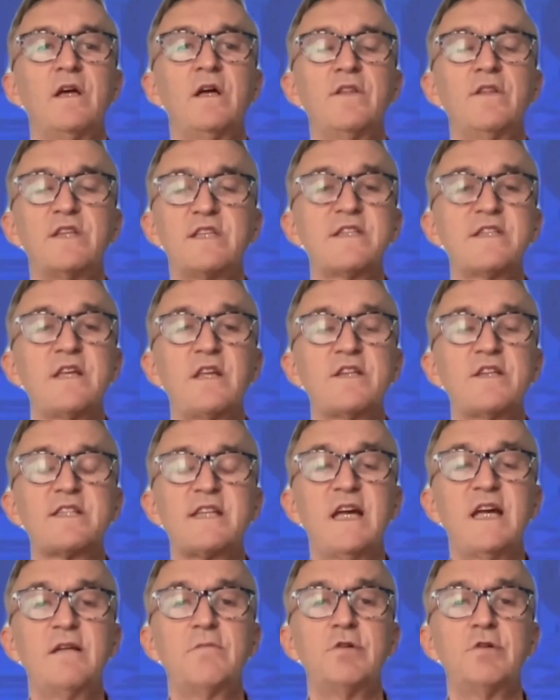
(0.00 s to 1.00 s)
This is
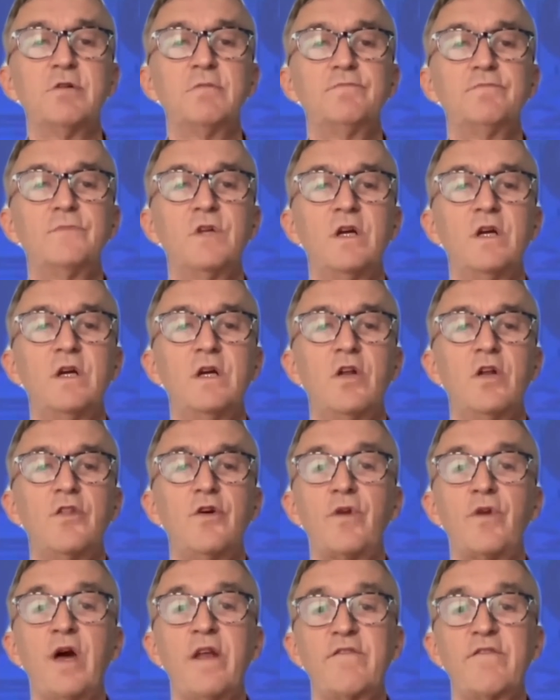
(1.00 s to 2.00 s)
understandable, though
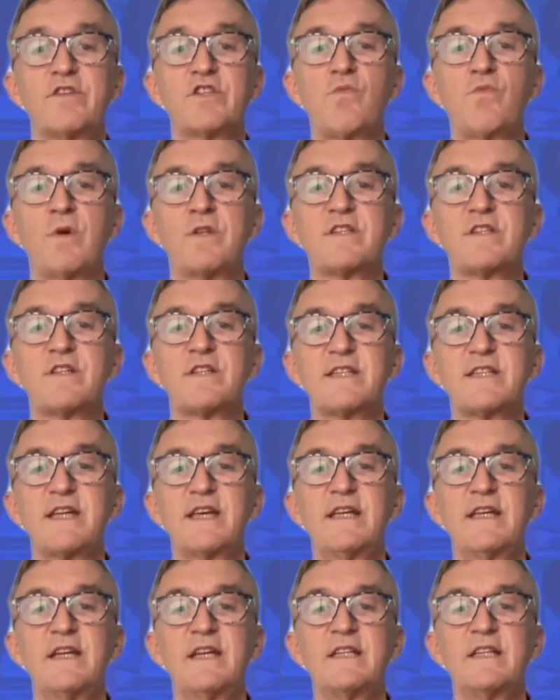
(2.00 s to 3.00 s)
none of us wants to
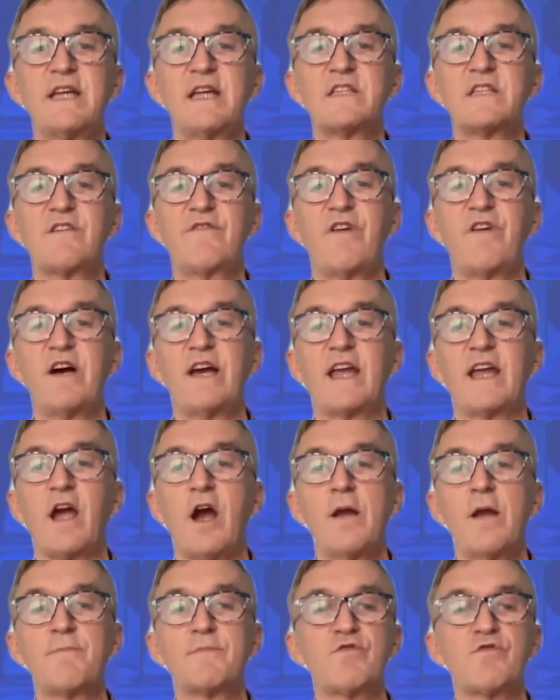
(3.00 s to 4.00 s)
see an intensifying
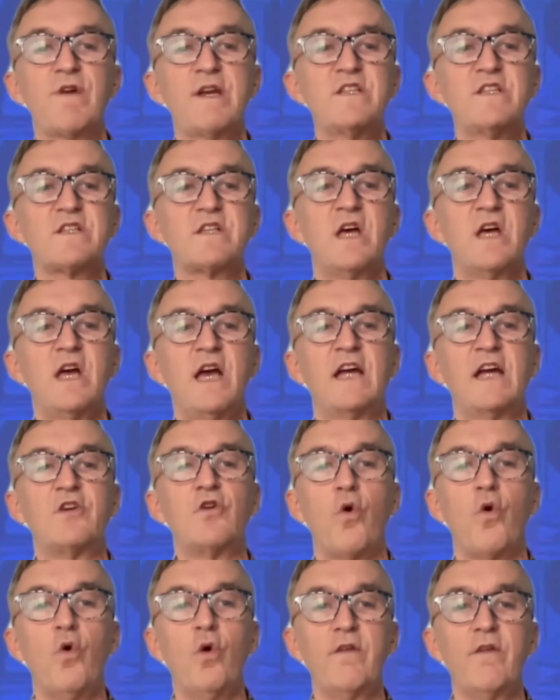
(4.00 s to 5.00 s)
arms race, and
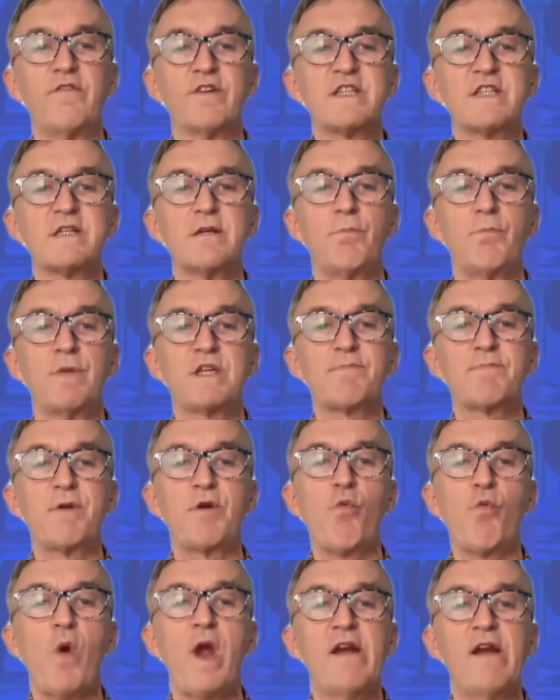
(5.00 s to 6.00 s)
all of us must be
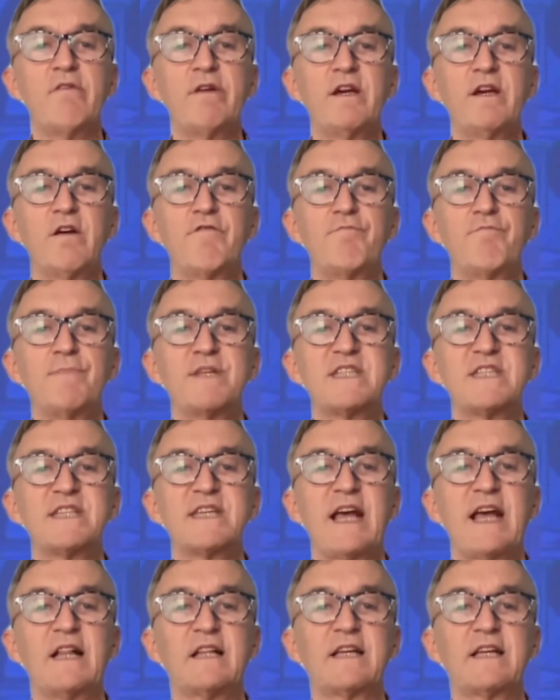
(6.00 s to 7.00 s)
wary of
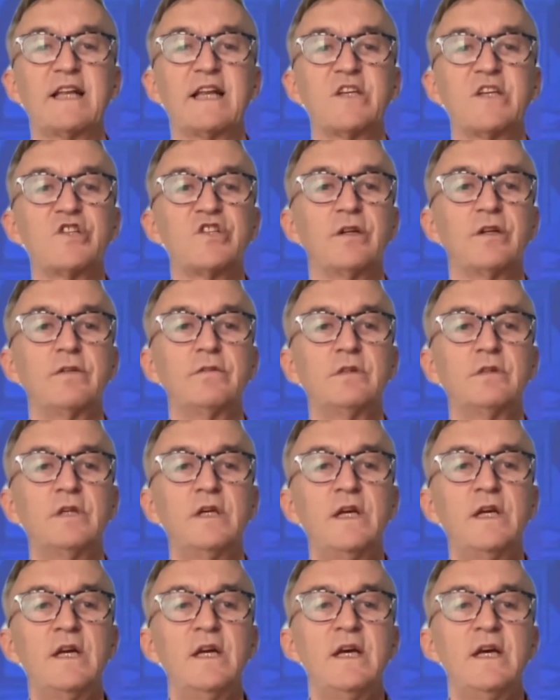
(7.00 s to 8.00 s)
miscalculation.
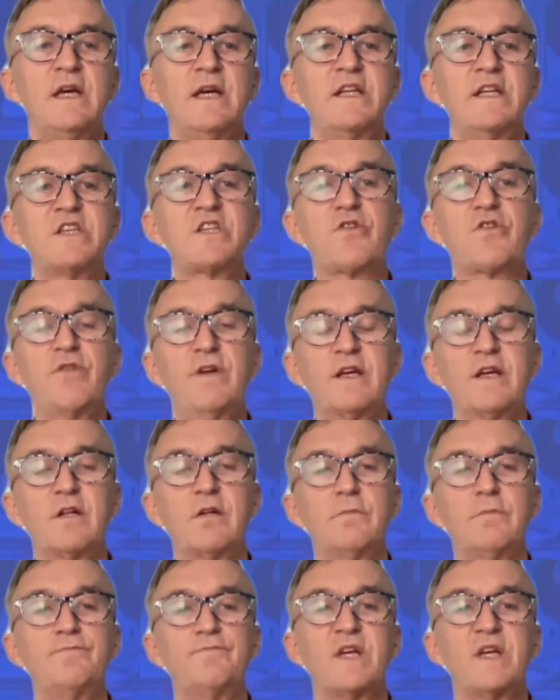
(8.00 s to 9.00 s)
It is
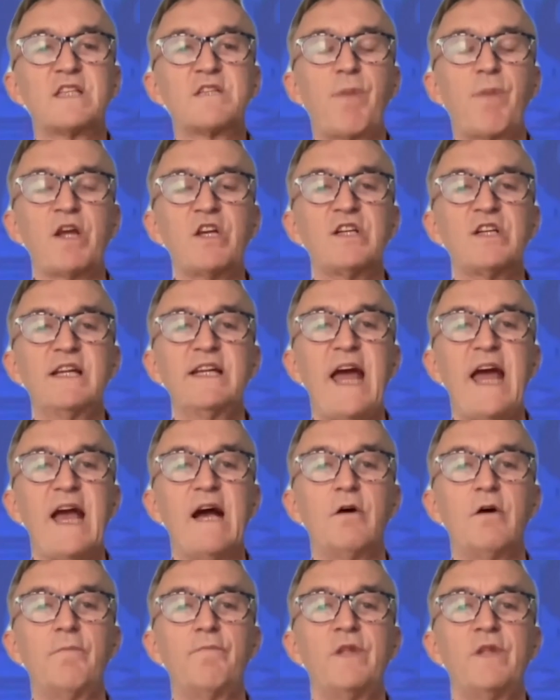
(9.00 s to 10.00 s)
critical, especially
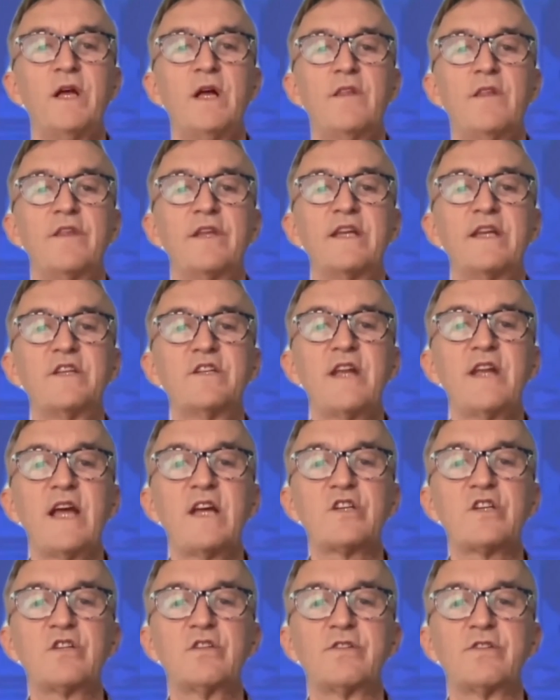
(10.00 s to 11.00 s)
now, that
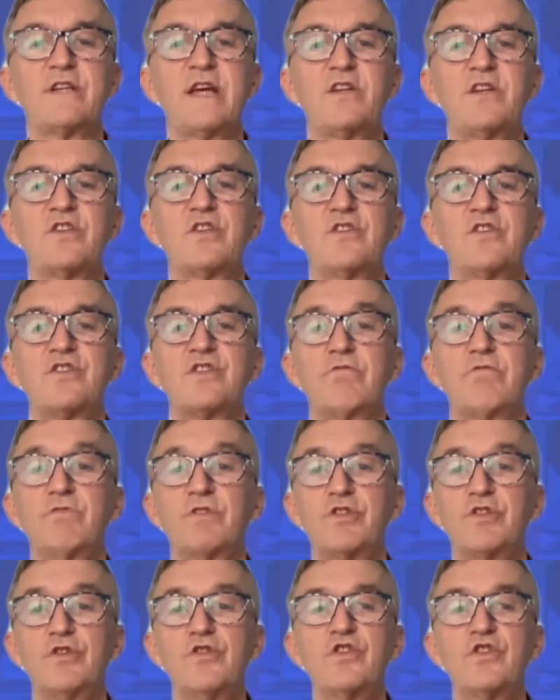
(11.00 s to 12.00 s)
international tensions are
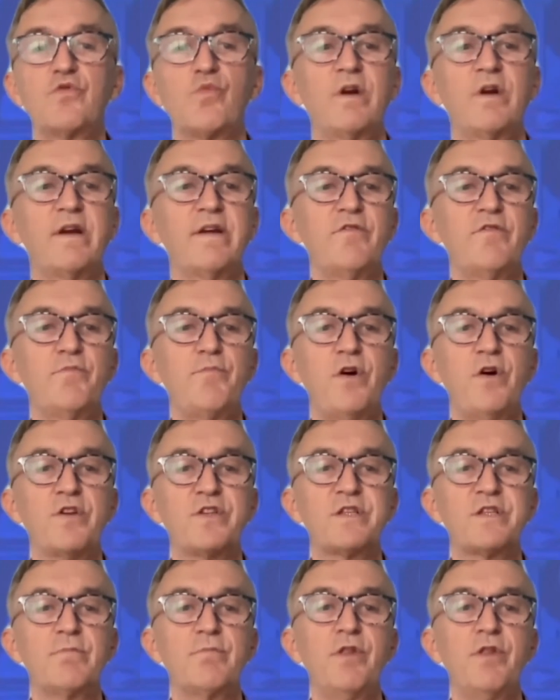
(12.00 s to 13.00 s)
reduced wherever
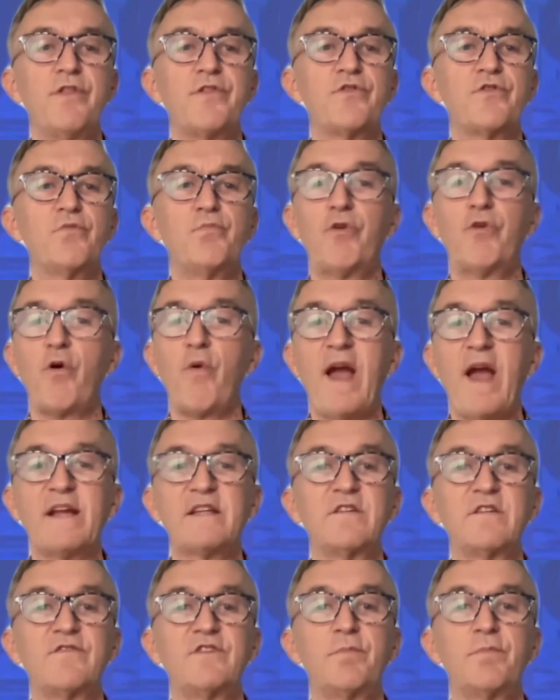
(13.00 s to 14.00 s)
possible through
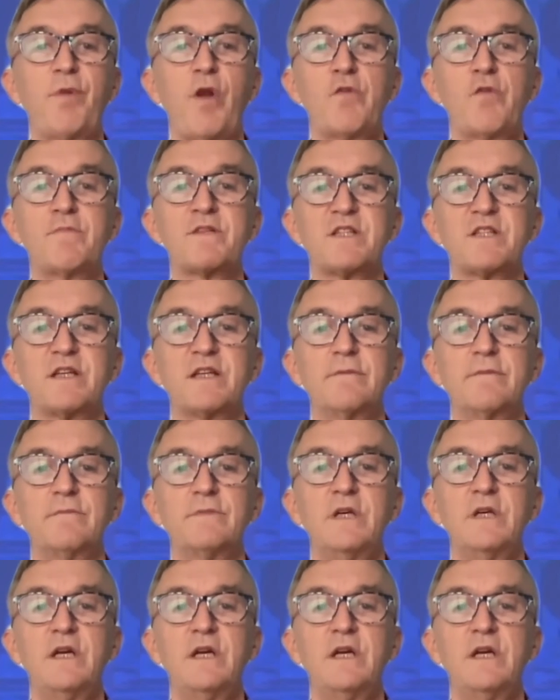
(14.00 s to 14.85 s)
proactive diplomacy,